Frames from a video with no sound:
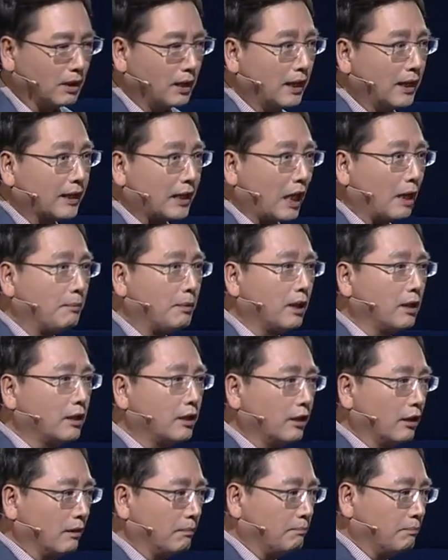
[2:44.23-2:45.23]
and uh,
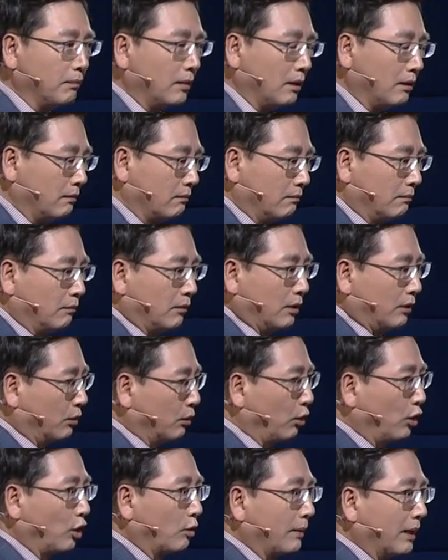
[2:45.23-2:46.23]
can be
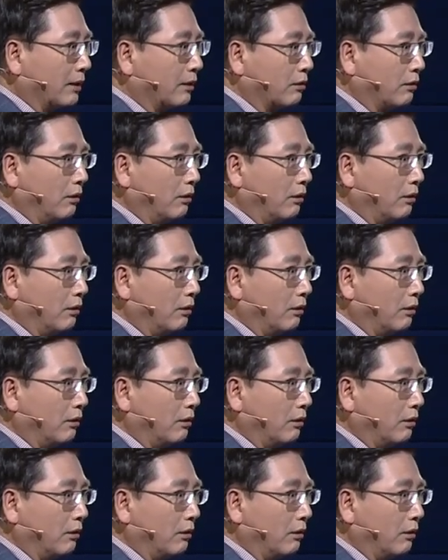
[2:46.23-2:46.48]
brought